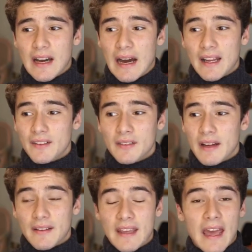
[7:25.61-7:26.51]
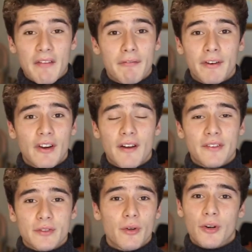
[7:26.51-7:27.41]
I can't figure
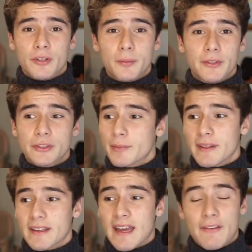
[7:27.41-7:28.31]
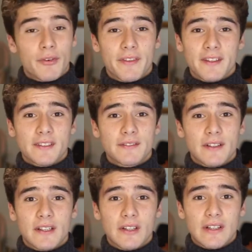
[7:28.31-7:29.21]
out this whole entrepreneurship thing. Everyone thinks I'm
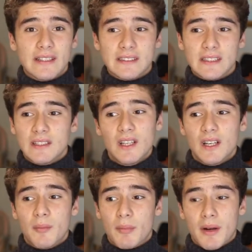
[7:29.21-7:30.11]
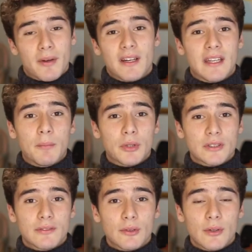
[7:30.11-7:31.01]
fucking crazy, but I'm gonna keep
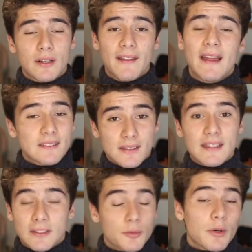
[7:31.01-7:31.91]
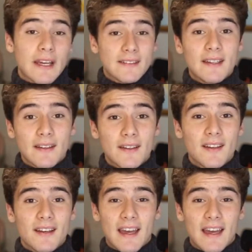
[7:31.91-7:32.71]
pushing forward. And that's what I did.